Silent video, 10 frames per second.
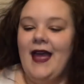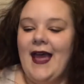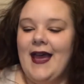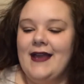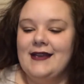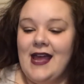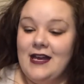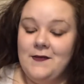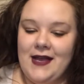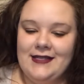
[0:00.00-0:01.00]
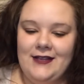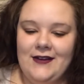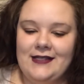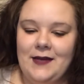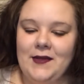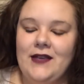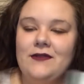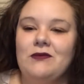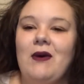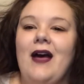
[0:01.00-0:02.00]
and anime series, I believe,
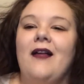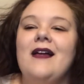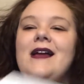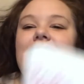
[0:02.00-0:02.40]
as well.